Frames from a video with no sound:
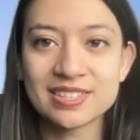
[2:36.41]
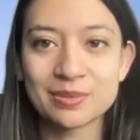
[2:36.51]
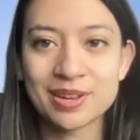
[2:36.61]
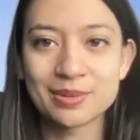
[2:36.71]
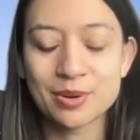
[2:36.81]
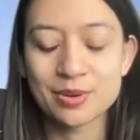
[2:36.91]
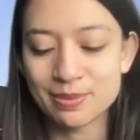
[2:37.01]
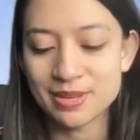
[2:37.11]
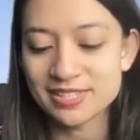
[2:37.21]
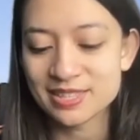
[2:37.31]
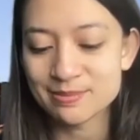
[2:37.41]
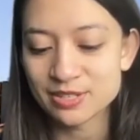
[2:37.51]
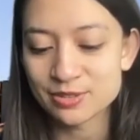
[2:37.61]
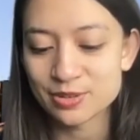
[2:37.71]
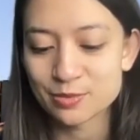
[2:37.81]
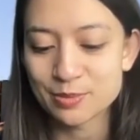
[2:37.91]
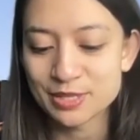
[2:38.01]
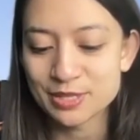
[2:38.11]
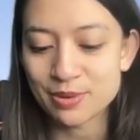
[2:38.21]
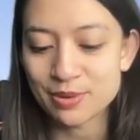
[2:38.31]
I wrote a piece in the Minnesota
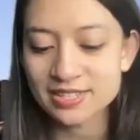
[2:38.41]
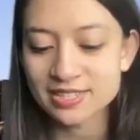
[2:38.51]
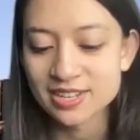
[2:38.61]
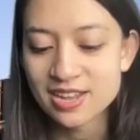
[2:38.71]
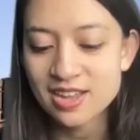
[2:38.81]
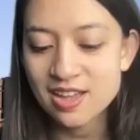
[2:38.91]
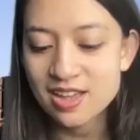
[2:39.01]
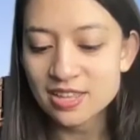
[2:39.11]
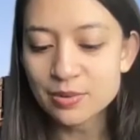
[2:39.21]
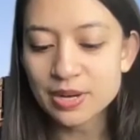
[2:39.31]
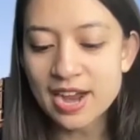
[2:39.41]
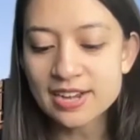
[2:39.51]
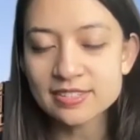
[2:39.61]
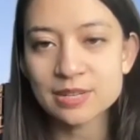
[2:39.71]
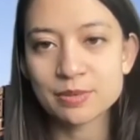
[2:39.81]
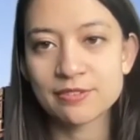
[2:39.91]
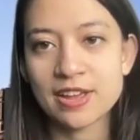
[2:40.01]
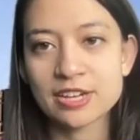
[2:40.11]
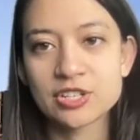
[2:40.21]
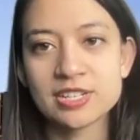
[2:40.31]
Women's Press that were kind of some
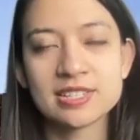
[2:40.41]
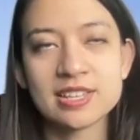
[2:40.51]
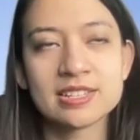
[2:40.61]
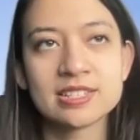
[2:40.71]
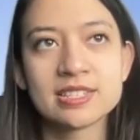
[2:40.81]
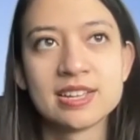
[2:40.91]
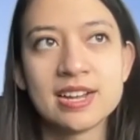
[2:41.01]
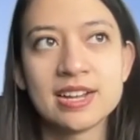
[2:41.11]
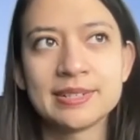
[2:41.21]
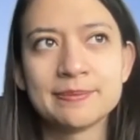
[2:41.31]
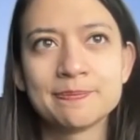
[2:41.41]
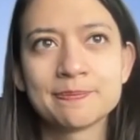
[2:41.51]
reflections as I